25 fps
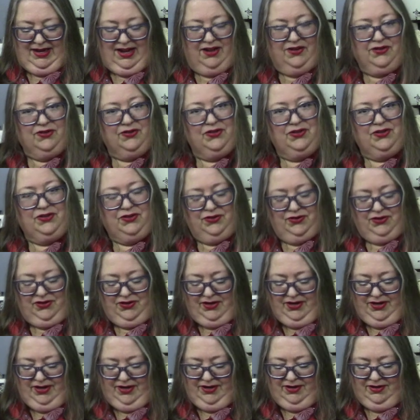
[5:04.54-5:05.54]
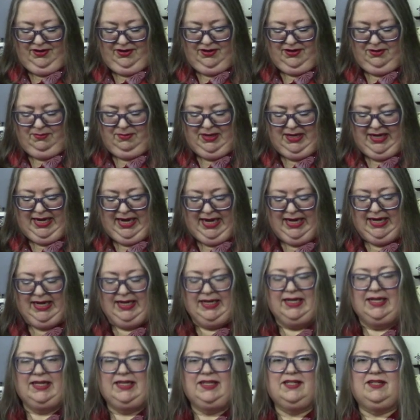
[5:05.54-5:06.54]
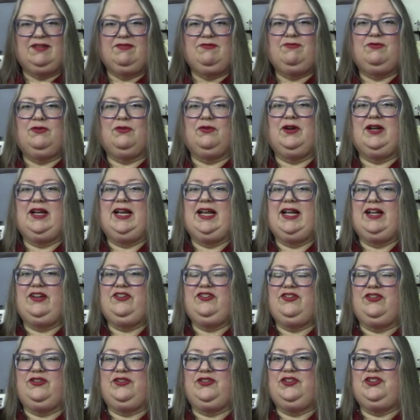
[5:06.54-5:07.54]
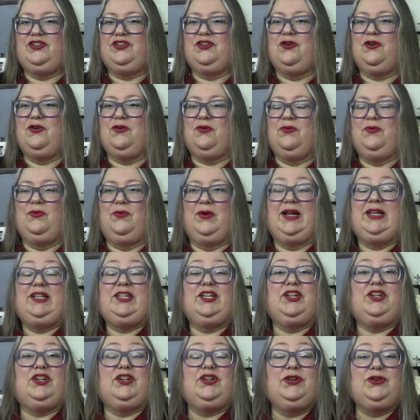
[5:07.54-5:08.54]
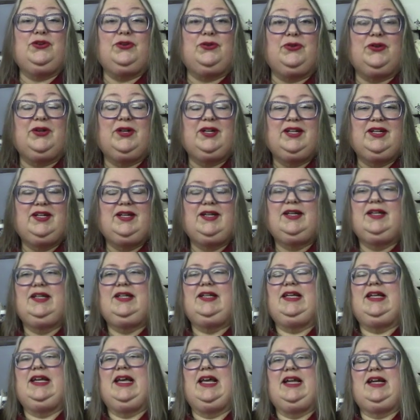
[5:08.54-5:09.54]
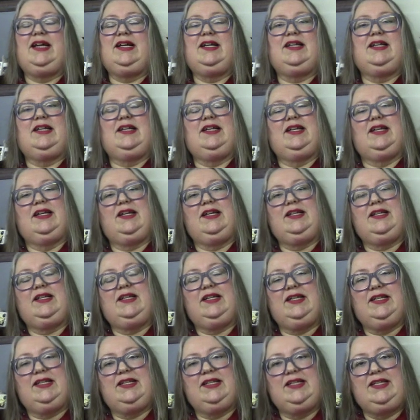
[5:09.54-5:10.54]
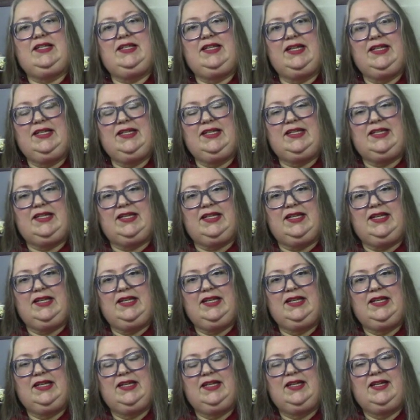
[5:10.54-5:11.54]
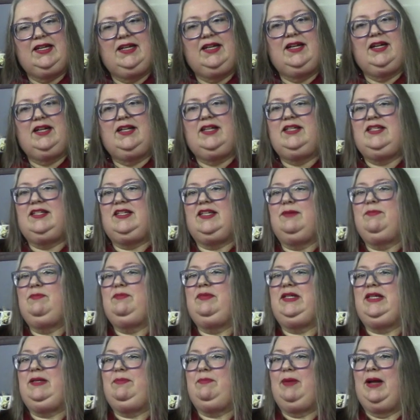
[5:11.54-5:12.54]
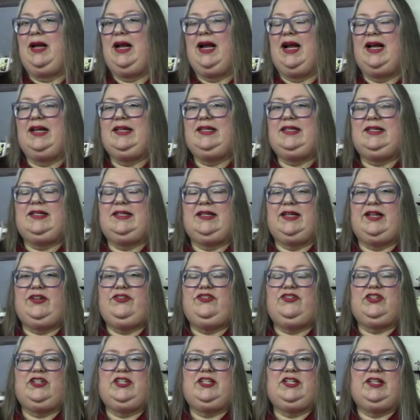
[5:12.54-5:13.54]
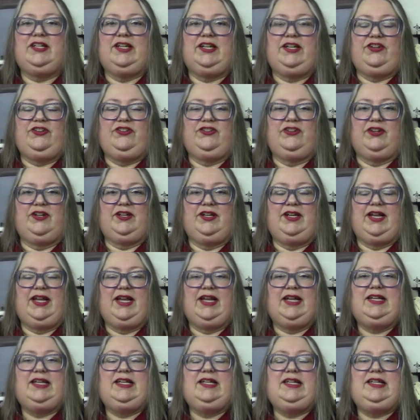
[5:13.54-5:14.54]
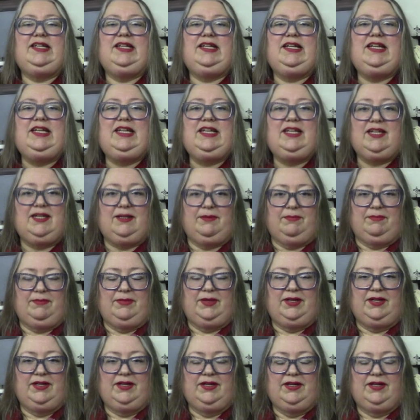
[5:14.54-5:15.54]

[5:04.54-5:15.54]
understood to be aliens and foreign nationals. So what to do? Canada in 1960 simply passed legislation and deemed